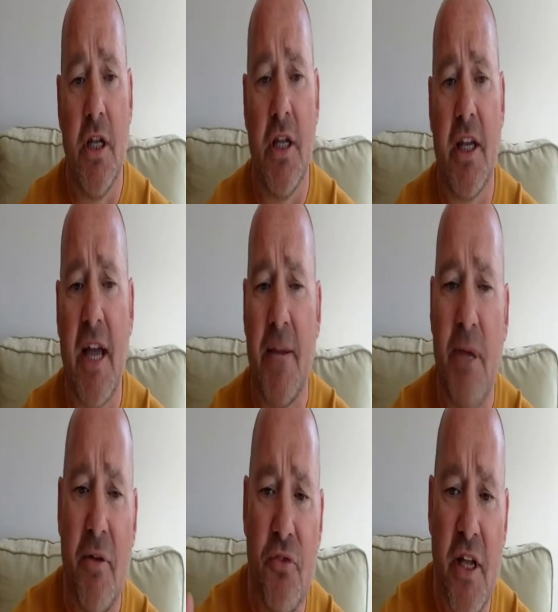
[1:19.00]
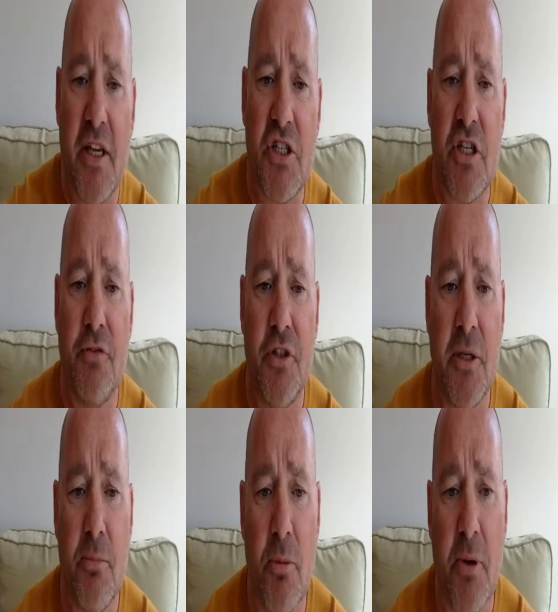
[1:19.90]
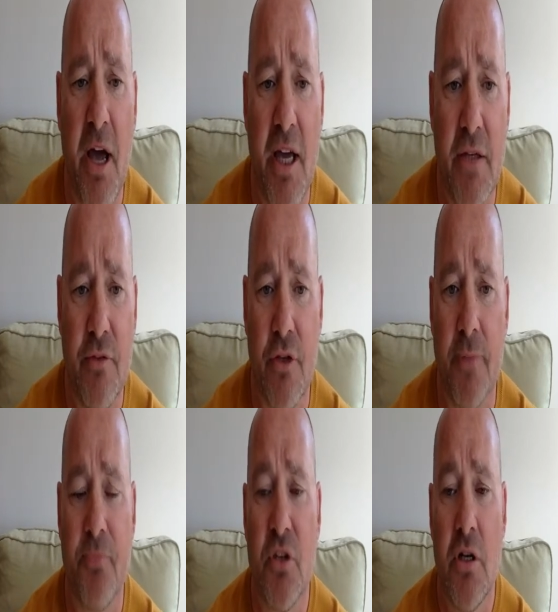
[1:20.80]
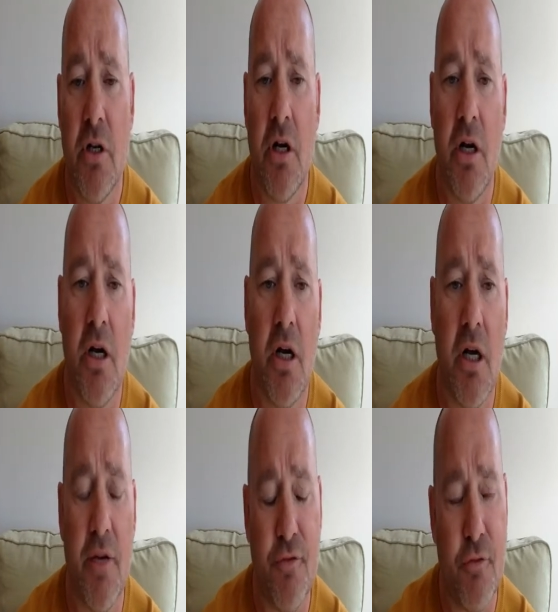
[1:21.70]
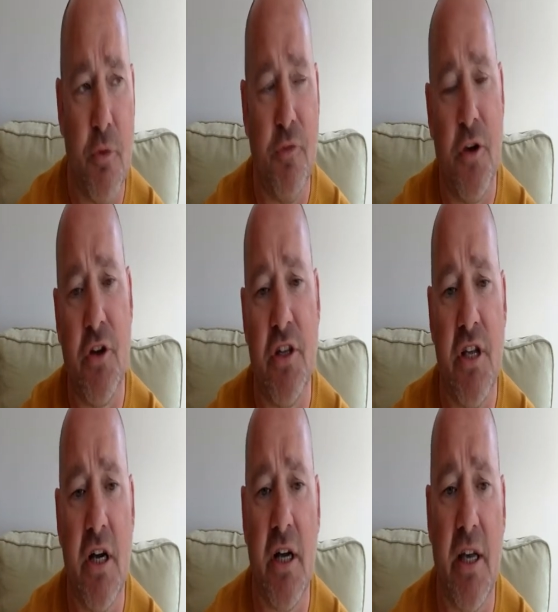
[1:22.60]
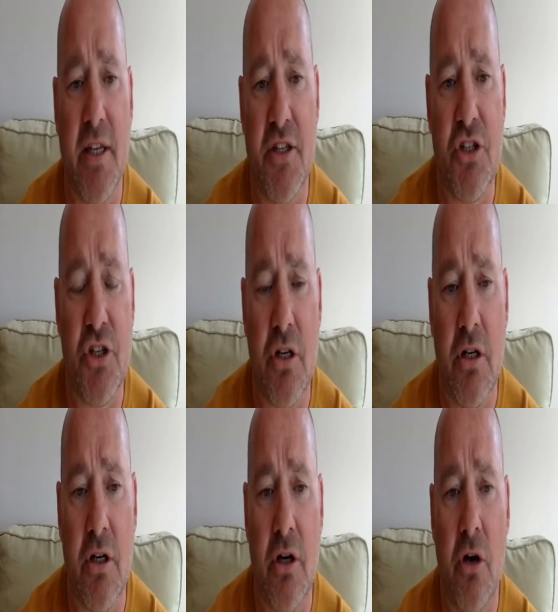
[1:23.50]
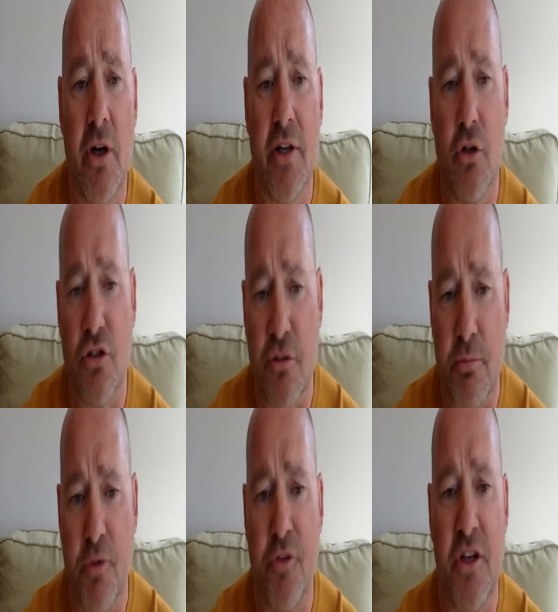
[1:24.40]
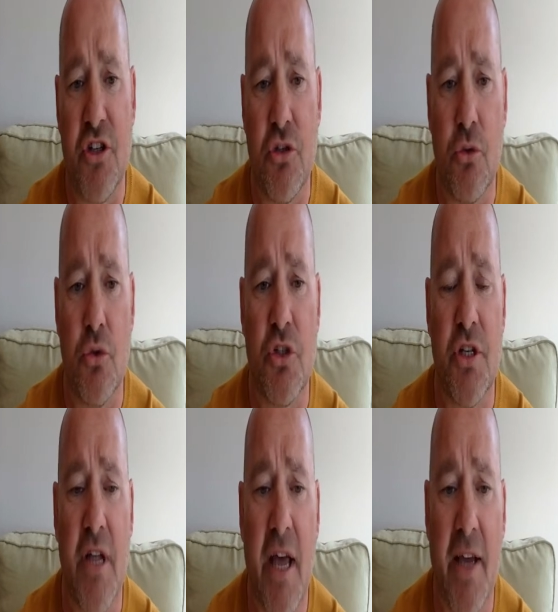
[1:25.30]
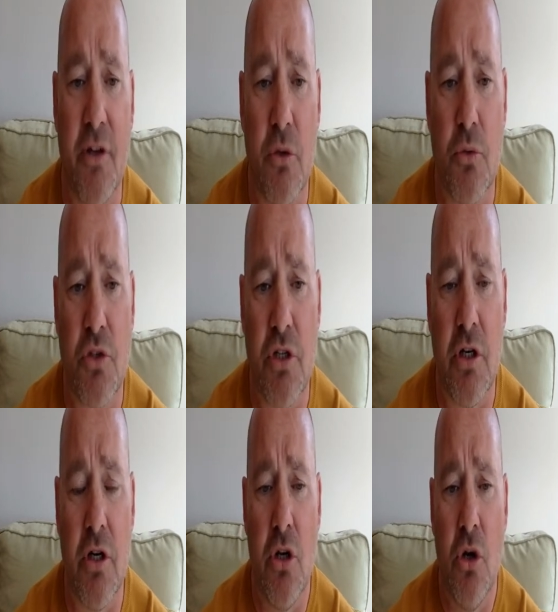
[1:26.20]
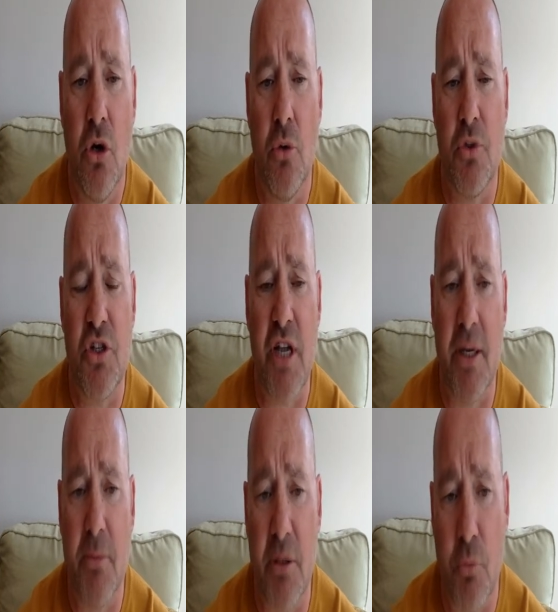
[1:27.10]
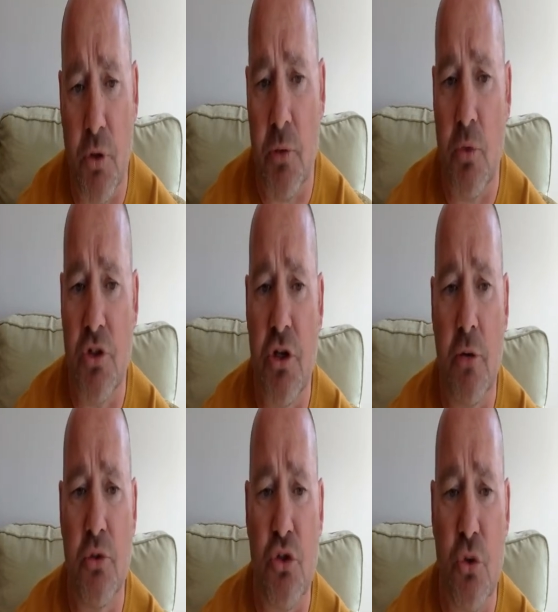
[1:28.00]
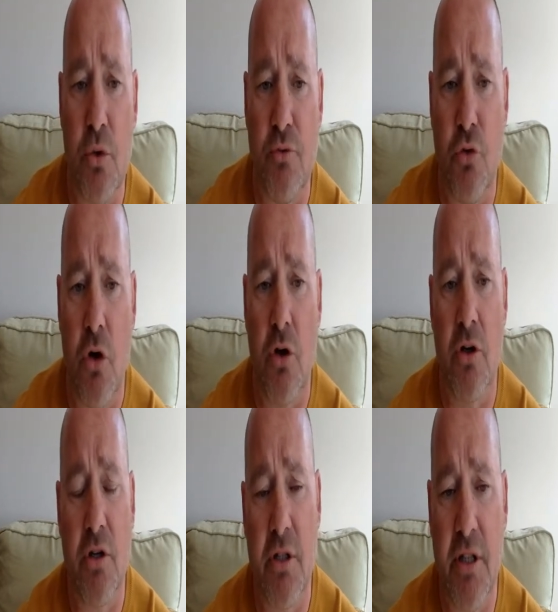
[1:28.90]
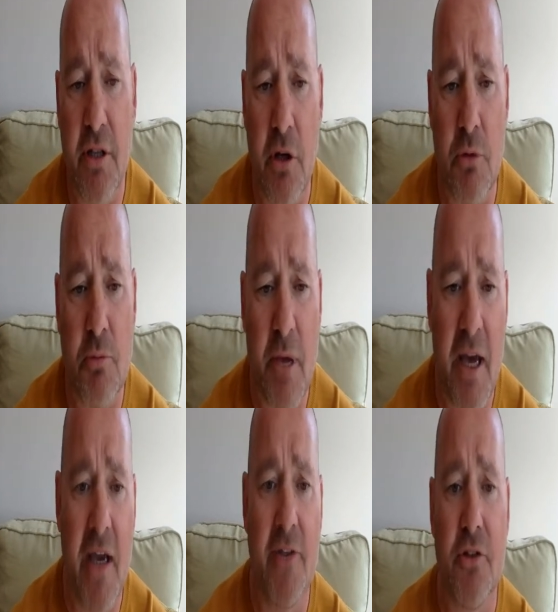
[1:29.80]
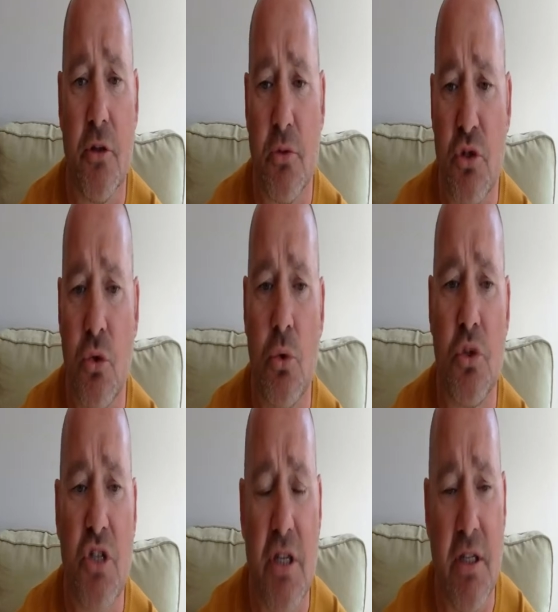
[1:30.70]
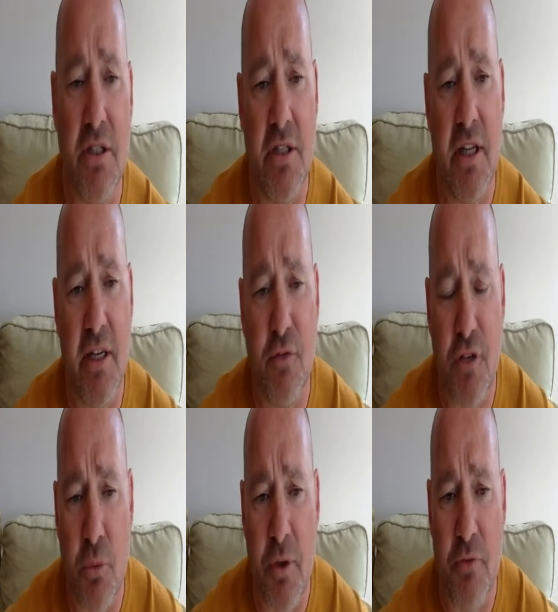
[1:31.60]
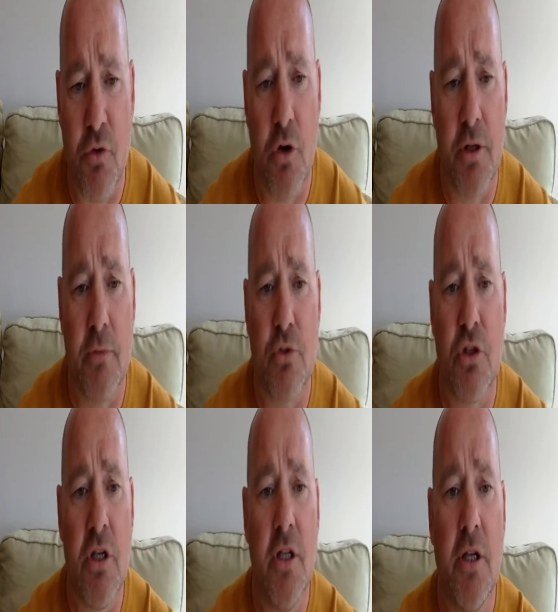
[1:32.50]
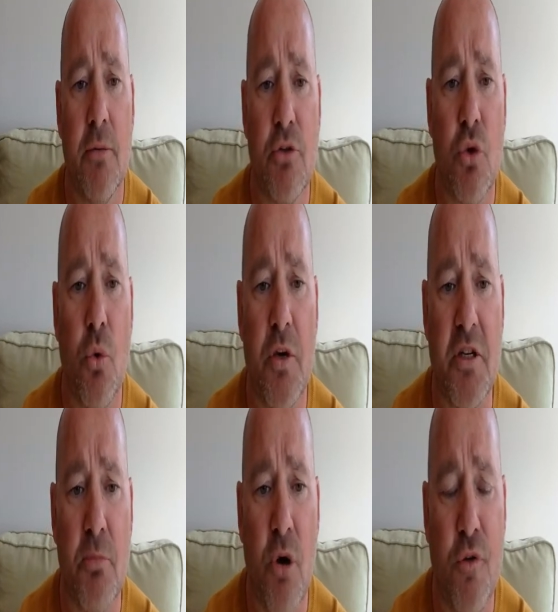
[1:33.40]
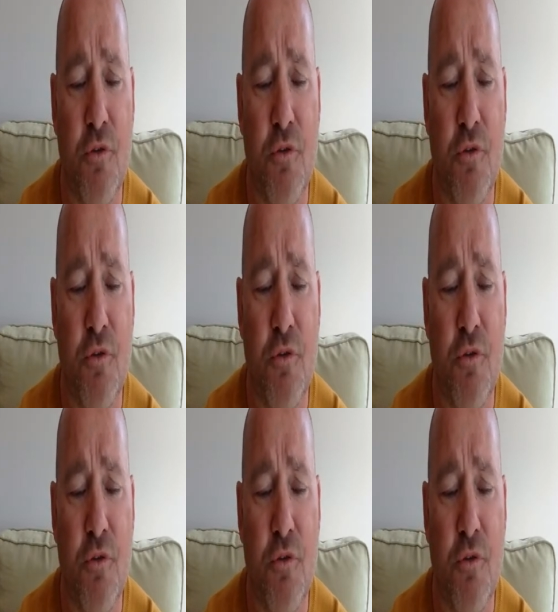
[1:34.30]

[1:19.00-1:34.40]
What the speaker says: it came out negatively in my behaviour. And from a very young age, I had lots of professionals and adults always telling me what it was that I was doing wrong, and then I was bad and I was naughty, and anything that went wrong, it was always my